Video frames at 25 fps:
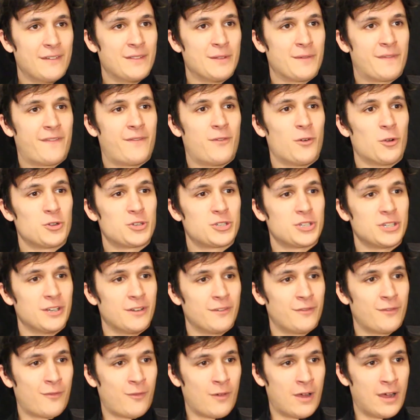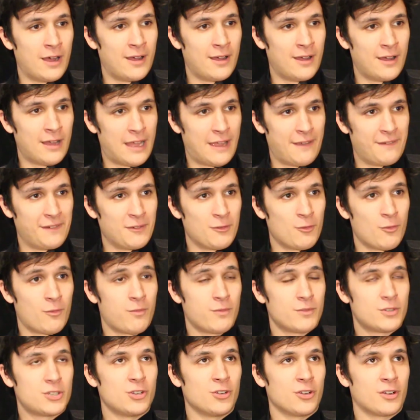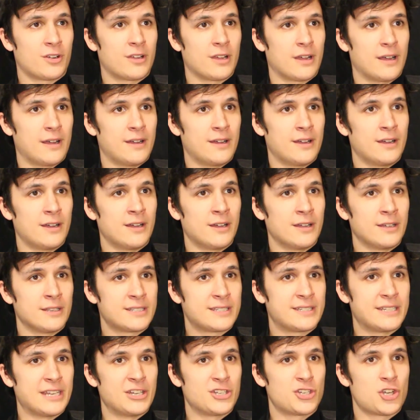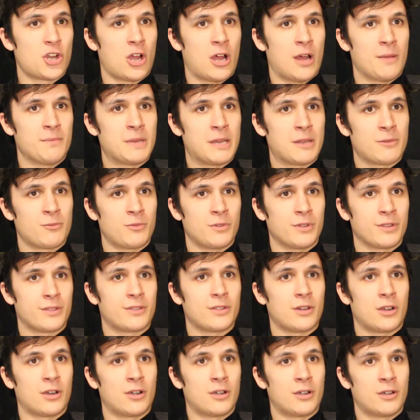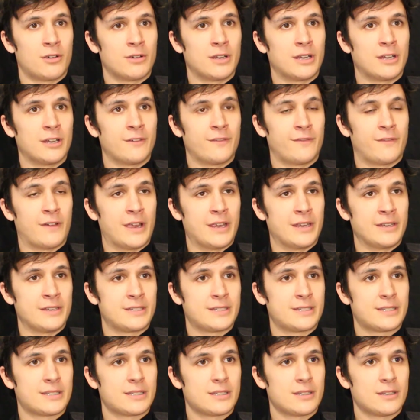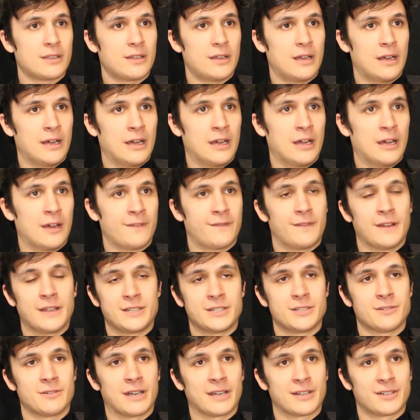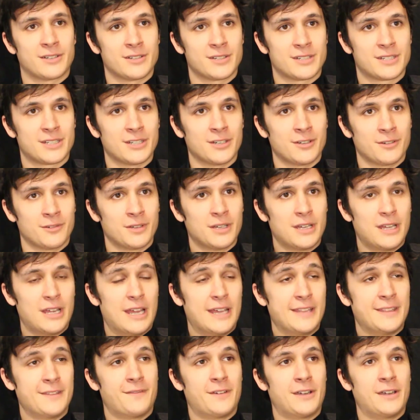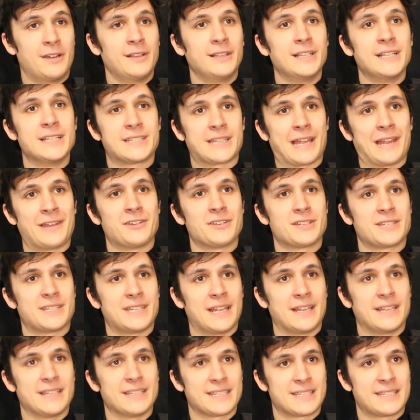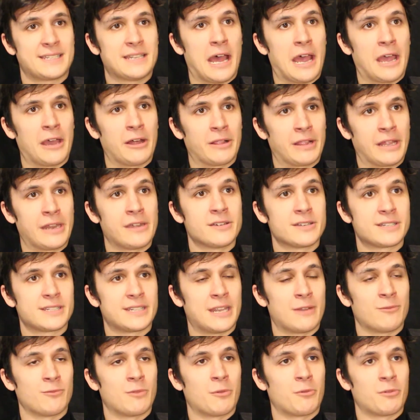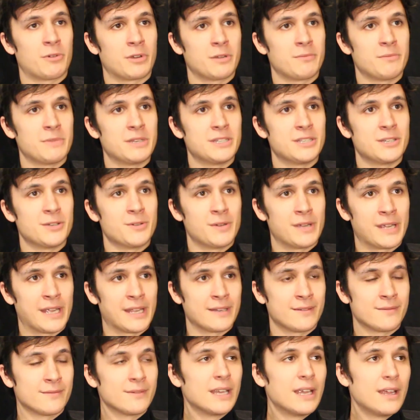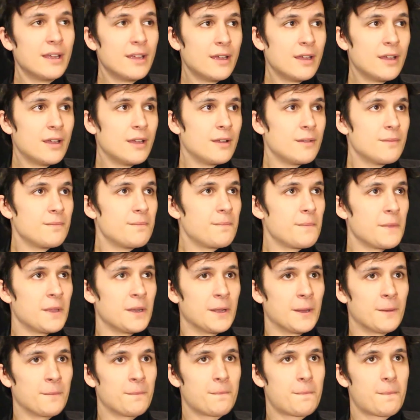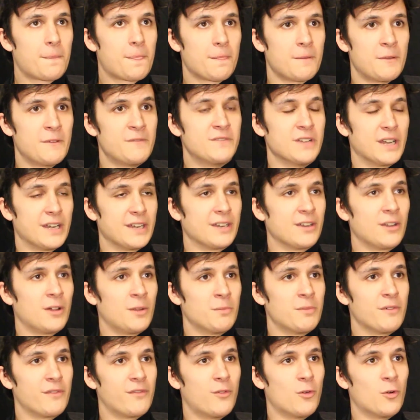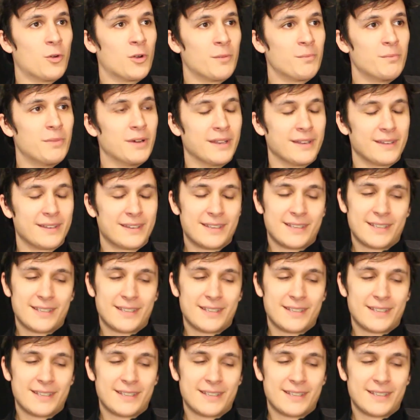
have the fortune of having took stage combat with our fight director, so at the very least I understand his style, I understand what we're going to be doing, and you know, we've done it all before, but